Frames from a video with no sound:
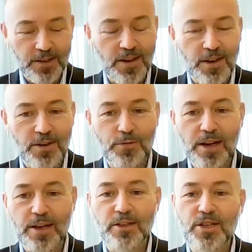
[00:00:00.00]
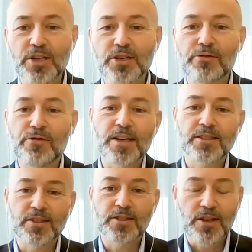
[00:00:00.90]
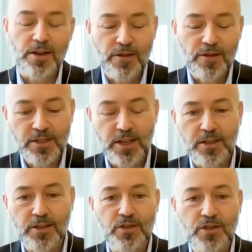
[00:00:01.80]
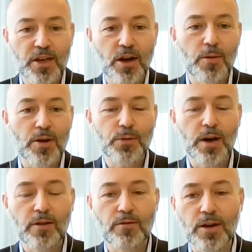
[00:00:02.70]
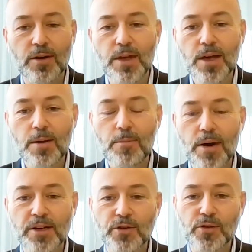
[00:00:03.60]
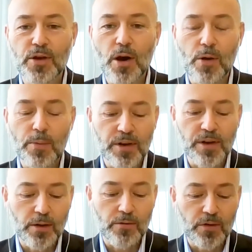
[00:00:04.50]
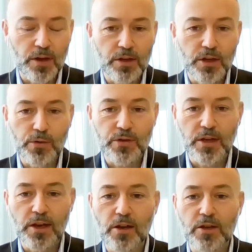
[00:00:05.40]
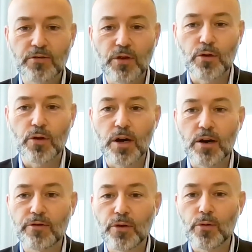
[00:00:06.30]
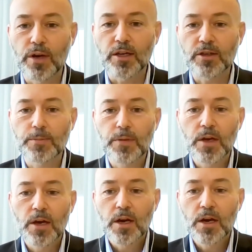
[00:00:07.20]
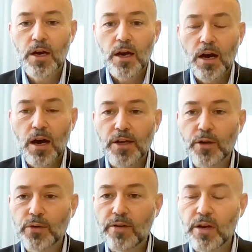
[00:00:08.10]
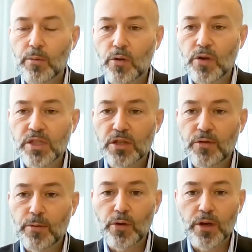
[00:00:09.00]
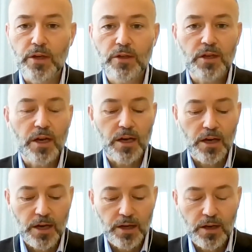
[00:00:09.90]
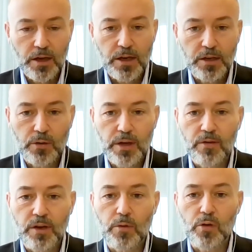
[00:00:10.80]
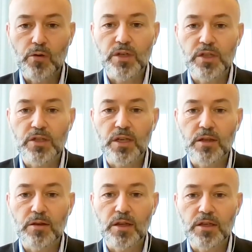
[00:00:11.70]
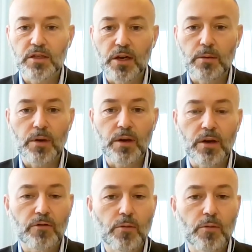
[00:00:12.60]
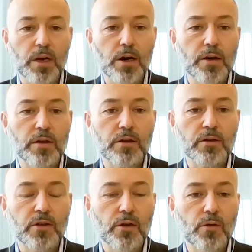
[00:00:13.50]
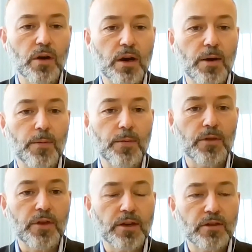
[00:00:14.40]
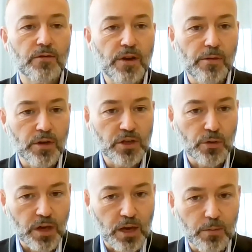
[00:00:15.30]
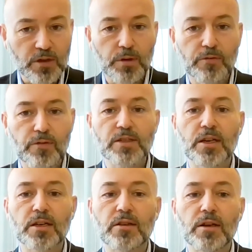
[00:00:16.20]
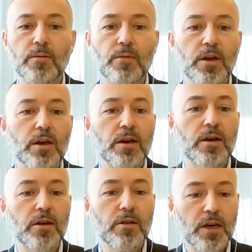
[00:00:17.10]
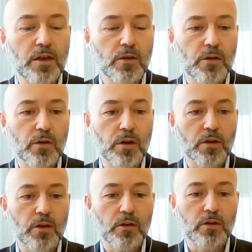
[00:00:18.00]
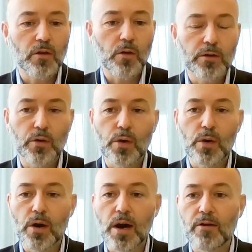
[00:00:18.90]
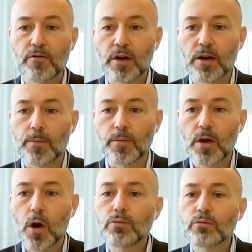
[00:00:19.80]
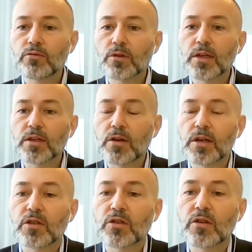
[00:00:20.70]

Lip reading: really changing fast. It's fascinating to see how much you have managed to come up with of news in the last few weeks. I don't have any more questions from the audience, and I don't have any more questions at this time from me either. So thanks very much, Joachim. It's been fascinating, and thank you all of you who have. There is